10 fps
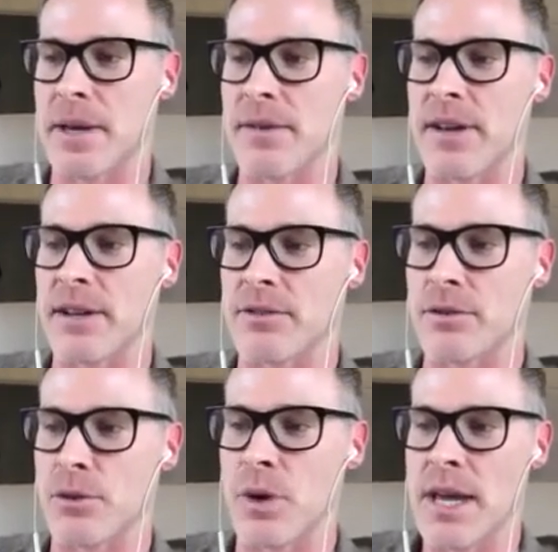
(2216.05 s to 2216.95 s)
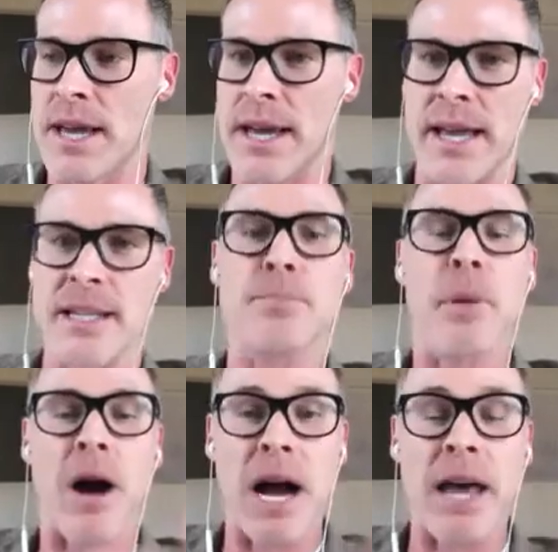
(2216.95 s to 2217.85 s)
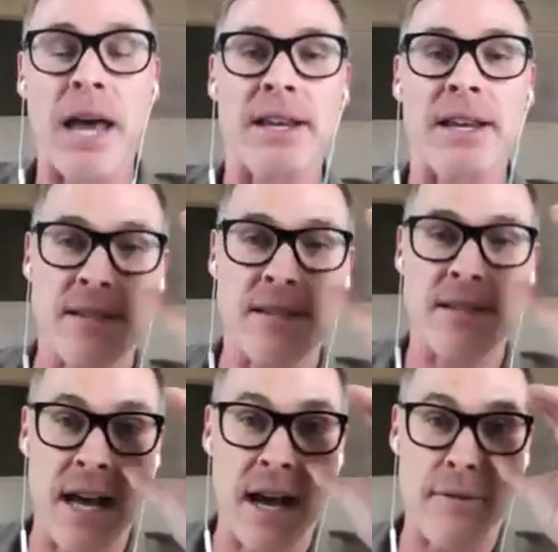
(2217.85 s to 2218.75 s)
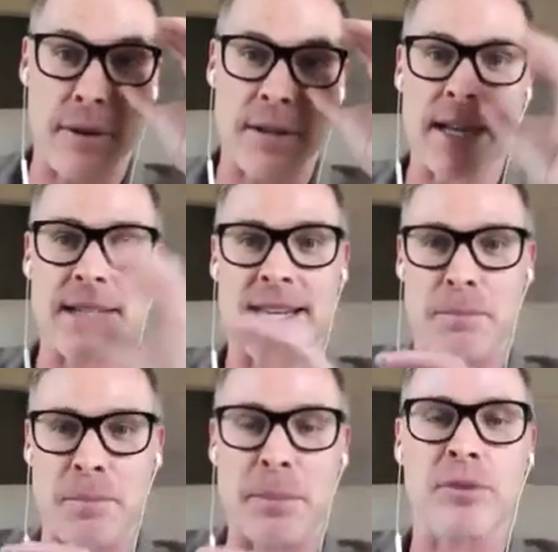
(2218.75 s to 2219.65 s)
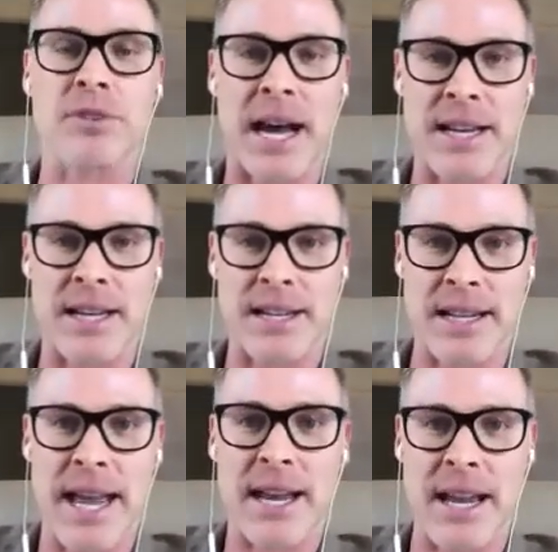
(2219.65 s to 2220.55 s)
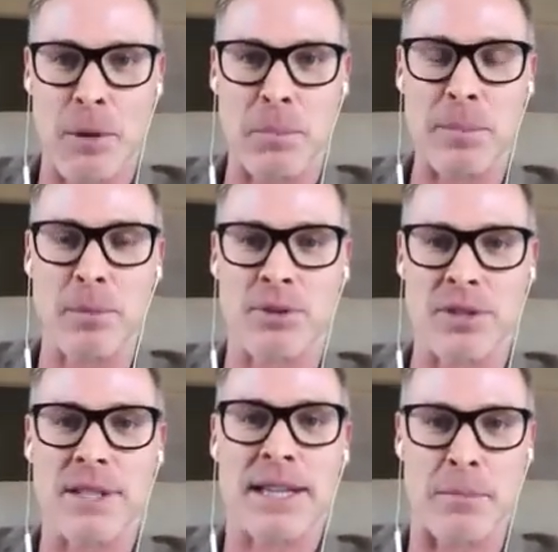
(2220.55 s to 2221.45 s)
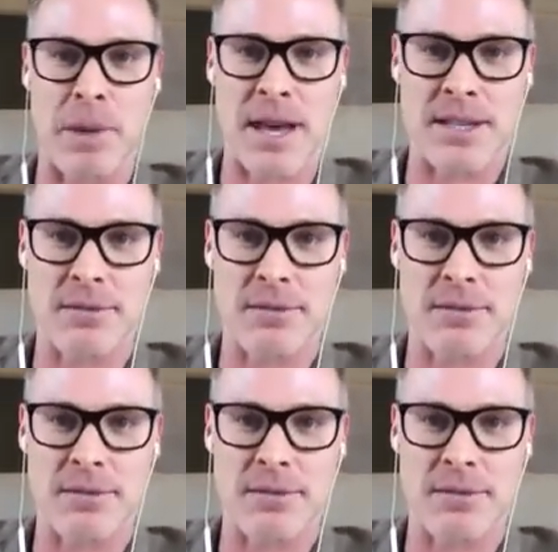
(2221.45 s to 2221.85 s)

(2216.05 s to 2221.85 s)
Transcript: events to inspire their staff and to get people started and how to help people just get past